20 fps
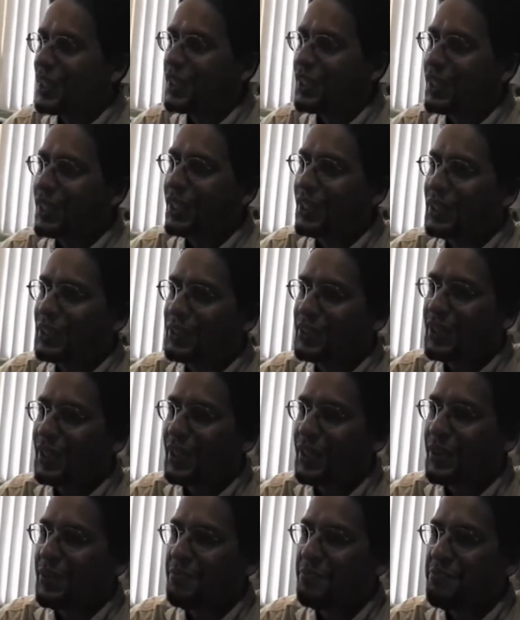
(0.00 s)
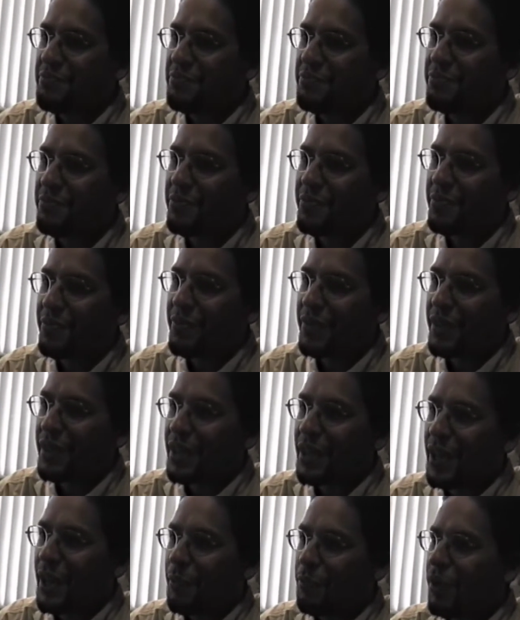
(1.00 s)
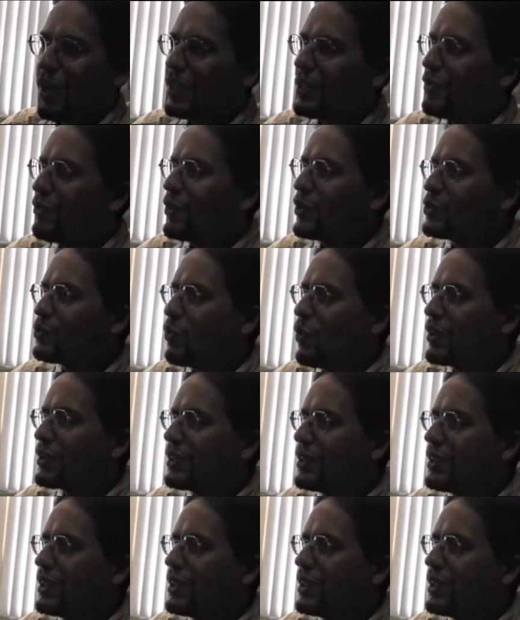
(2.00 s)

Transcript: And I guess I probably first walked